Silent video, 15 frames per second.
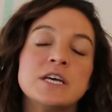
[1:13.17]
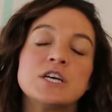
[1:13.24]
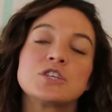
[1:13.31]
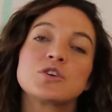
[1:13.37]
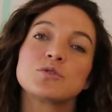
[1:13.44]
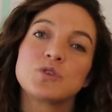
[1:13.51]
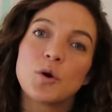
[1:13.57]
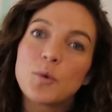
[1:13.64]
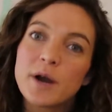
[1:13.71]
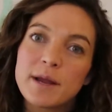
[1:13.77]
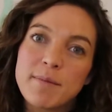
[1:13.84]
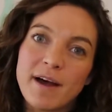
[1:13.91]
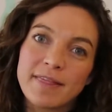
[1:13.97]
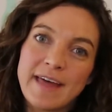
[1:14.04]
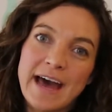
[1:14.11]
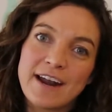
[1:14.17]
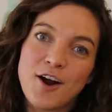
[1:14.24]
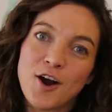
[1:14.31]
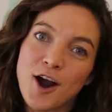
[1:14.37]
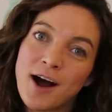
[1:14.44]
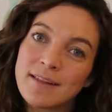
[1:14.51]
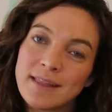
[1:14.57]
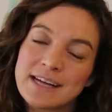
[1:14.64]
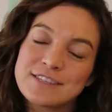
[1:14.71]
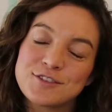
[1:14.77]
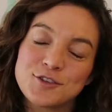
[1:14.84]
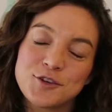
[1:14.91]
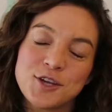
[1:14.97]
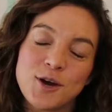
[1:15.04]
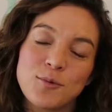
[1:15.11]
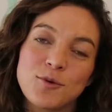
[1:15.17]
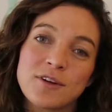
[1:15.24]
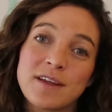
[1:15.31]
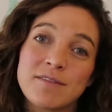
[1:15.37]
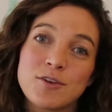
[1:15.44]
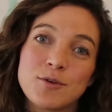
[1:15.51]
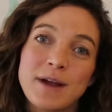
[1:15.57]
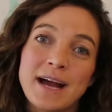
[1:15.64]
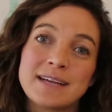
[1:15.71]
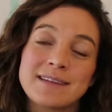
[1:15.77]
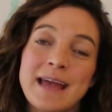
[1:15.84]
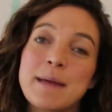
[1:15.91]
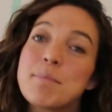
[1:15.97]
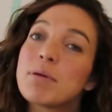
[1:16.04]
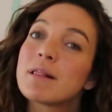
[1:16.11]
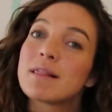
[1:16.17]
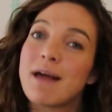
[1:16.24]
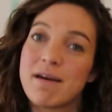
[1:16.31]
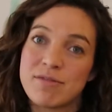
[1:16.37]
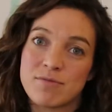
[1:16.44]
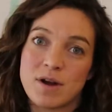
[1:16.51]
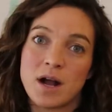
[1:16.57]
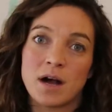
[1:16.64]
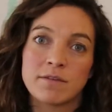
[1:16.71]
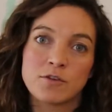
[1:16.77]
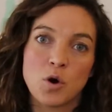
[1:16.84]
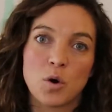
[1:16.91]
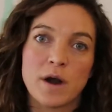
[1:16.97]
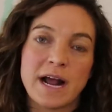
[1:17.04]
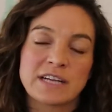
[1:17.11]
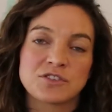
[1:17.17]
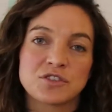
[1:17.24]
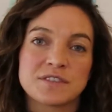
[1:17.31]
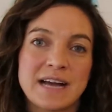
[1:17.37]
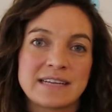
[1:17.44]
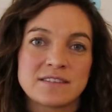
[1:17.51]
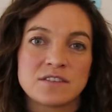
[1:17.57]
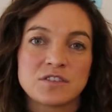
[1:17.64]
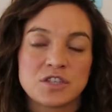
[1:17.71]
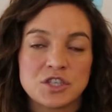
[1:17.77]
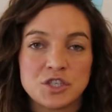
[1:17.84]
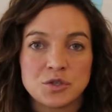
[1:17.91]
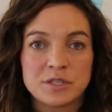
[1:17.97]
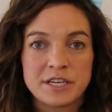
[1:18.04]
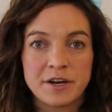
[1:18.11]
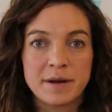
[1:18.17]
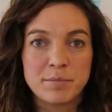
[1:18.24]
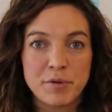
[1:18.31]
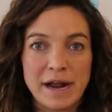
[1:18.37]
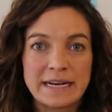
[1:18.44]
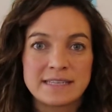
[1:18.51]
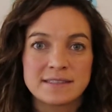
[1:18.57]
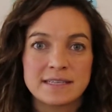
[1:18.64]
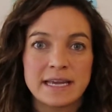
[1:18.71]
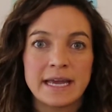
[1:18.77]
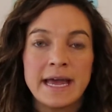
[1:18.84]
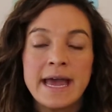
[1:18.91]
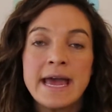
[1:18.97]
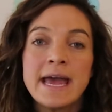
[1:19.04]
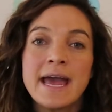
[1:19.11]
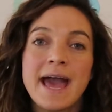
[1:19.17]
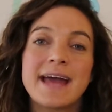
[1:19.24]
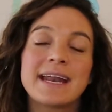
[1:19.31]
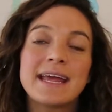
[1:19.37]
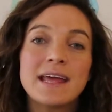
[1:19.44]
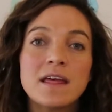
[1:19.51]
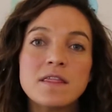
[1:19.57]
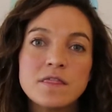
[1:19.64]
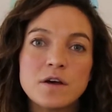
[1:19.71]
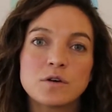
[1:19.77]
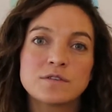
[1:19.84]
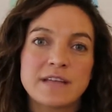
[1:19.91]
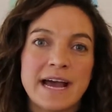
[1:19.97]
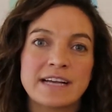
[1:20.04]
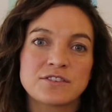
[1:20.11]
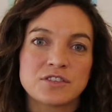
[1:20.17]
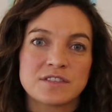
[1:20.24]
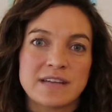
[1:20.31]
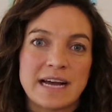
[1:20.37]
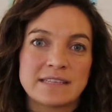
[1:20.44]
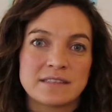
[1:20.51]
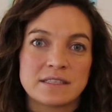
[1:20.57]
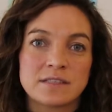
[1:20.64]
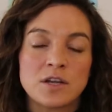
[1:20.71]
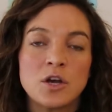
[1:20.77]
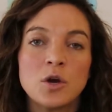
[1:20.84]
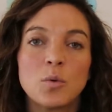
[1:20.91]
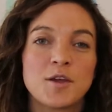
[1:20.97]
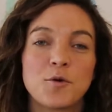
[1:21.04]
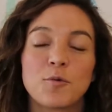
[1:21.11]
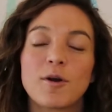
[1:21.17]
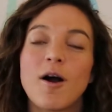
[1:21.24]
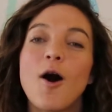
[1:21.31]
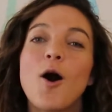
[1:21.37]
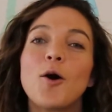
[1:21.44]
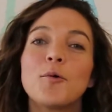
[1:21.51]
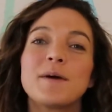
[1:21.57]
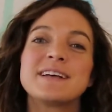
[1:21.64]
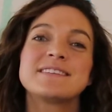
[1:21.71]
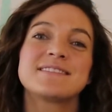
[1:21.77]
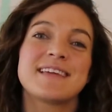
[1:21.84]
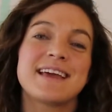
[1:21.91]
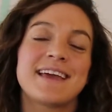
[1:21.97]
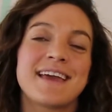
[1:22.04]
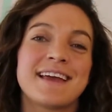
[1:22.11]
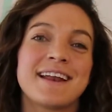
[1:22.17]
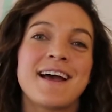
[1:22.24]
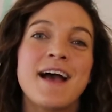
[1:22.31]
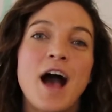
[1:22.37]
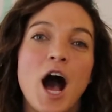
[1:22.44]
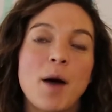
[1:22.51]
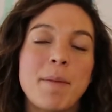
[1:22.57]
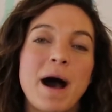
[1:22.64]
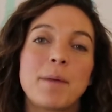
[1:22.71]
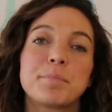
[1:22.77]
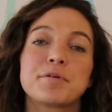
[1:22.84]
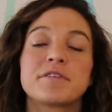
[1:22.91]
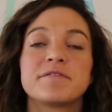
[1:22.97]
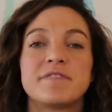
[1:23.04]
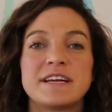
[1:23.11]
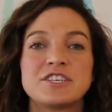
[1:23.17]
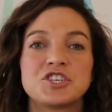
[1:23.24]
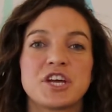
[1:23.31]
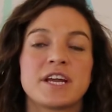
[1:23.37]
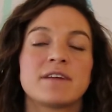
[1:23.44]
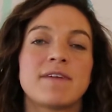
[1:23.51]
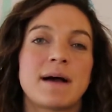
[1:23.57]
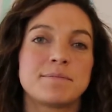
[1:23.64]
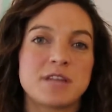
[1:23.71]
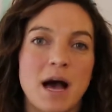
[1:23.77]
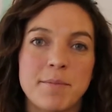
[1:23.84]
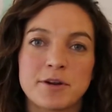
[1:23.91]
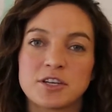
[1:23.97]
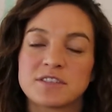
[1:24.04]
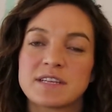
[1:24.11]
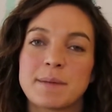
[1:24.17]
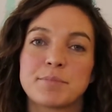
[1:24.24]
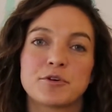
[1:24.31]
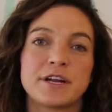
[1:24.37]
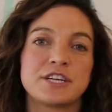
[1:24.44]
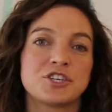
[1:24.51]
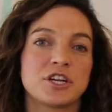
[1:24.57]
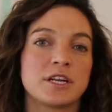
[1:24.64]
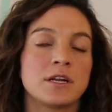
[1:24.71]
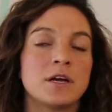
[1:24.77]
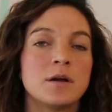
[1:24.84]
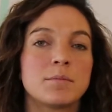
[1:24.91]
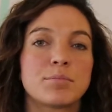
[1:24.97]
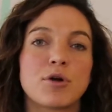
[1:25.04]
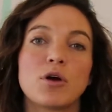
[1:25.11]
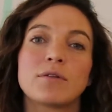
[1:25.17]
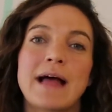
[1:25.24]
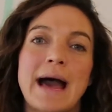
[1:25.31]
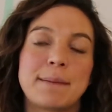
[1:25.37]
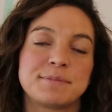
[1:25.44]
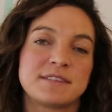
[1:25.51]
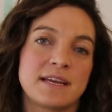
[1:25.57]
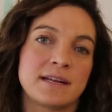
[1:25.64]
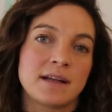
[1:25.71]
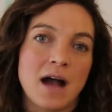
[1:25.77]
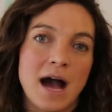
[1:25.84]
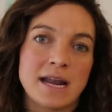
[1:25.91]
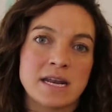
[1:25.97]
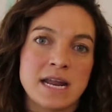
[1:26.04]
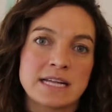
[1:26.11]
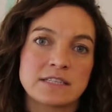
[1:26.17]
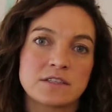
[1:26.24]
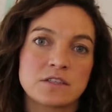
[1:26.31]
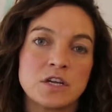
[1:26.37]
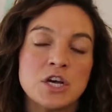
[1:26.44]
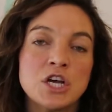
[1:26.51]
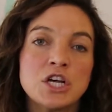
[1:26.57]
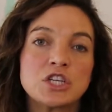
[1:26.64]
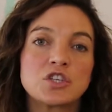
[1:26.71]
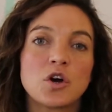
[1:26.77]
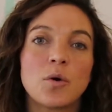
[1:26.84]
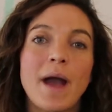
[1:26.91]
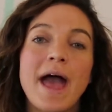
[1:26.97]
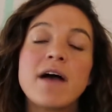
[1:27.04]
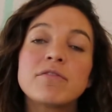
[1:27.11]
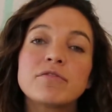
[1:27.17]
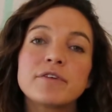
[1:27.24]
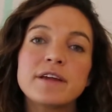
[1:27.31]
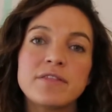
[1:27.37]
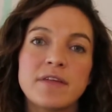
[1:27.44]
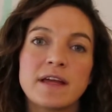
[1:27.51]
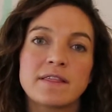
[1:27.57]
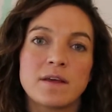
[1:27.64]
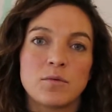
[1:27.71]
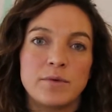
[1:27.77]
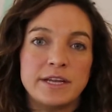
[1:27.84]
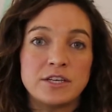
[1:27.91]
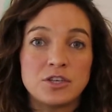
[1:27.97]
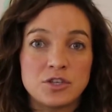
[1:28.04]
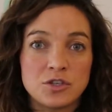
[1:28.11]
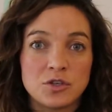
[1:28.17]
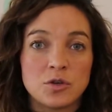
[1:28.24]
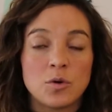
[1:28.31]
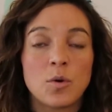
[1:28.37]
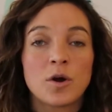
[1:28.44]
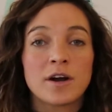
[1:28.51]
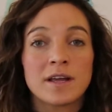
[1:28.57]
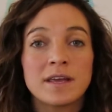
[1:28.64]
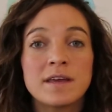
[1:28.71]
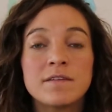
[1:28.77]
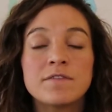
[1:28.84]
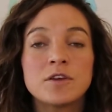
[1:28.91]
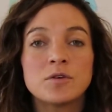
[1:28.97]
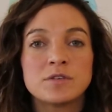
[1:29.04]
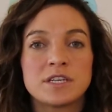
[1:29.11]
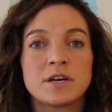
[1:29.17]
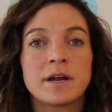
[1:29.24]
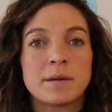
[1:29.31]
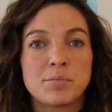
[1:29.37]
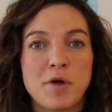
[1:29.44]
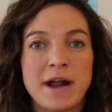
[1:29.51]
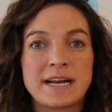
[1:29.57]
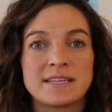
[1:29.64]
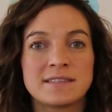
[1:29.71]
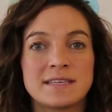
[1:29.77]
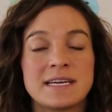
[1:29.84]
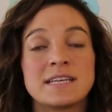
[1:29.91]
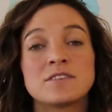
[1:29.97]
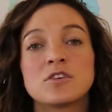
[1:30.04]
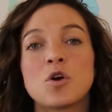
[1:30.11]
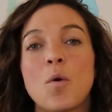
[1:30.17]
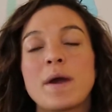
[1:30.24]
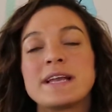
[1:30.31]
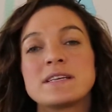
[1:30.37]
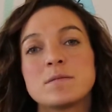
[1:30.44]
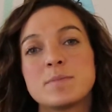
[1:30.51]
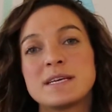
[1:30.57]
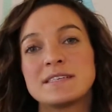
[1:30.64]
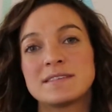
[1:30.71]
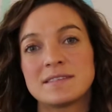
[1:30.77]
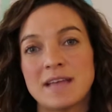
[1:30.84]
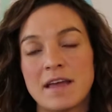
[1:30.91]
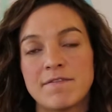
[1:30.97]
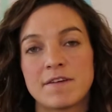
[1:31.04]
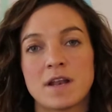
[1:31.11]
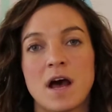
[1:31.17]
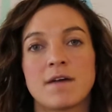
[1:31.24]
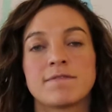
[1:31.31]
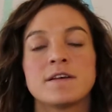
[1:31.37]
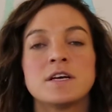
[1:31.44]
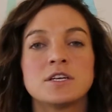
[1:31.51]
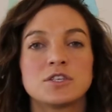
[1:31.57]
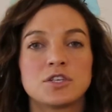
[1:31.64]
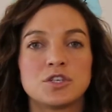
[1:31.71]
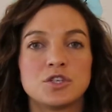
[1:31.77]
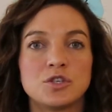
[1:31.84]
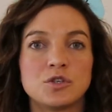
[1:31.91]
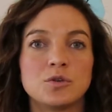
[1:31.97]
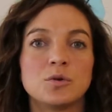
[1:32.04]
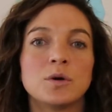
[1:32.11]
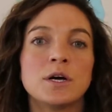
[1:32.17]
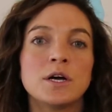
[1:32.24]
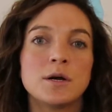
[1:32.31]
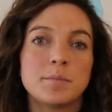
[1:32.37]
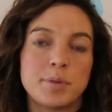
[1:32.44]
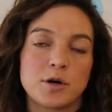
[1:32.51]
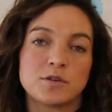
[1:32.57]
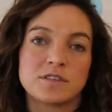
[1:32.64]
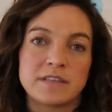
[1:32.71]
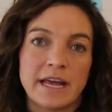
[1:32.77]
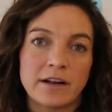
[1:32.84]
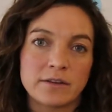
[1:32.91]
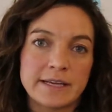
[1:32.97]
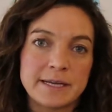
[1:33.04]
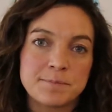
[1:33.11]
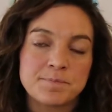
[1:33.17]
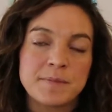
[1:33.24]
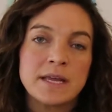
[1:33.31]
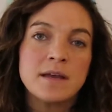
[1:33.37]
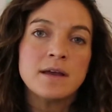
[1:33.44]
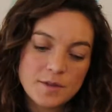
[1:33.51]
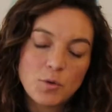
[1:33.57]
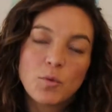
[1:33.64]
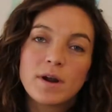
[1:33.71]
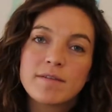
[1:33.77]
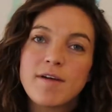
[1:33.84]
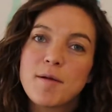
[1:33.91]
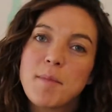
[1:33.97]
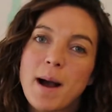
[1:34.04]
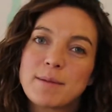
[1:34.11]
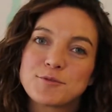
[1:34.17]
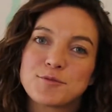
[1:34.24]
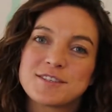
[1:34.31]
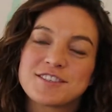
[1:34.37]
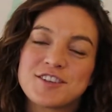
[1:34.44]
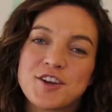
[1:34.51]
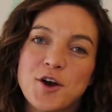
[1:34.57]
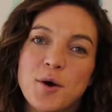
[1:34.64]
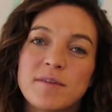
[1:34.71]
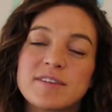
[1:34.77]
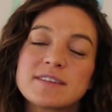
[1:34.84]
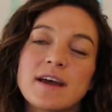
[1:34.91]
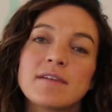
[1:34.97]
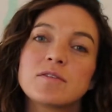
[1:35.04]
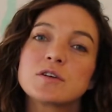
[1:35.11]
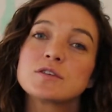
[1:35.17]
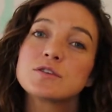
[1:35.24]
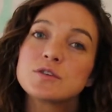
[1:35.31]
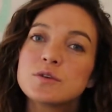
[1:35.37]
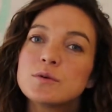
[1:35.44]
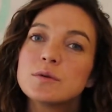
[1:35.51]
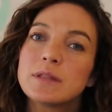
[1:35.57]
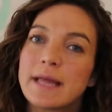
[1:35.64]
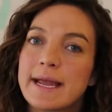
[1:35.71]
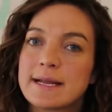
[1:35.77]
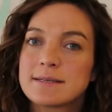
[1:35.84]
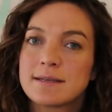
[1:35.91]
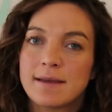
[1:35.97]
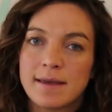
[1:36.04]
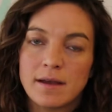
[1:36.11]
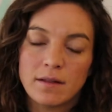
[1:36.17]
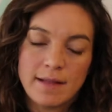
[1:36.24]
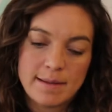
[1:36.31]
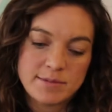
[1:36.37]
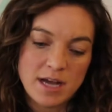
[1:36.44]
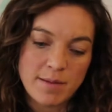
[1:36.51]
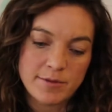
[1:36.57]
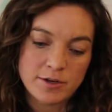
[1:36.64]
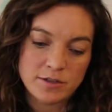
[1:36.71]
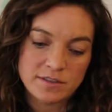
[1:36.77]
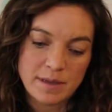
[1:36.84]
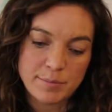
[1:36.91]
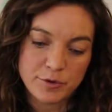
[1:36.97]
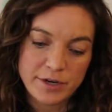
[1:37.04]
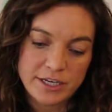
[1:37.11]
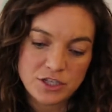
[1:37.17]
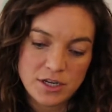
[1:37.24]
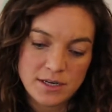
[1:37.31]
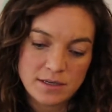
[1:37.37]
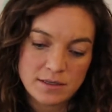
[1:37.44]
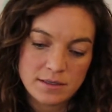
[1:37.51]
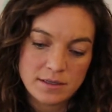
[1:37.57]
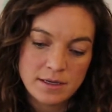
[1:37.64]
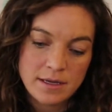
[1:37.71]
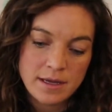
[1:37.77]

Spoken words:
So don't worry about that. Our online studio will give you guys a plethora of core exercises to do during pregnancy. And in those exercises, we're always thinking about prevention of abdominal separation, prolapse, incontinence. So everything that we do or give you during pregnancy is going to be safe enough to do postnatally. One of our moms wants to know if it's ever too late to heal abdominal separation.